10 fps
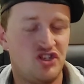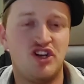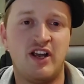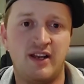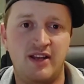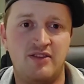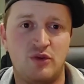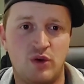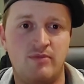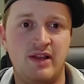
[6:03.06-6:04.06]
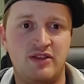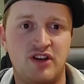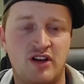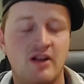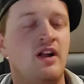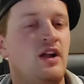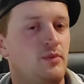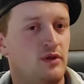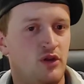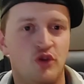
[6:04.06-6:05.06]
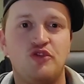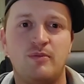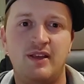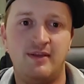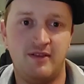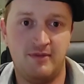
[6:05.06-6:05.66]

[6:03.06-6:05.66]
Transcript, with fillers: the Chinese, the Kuomintang, will also be,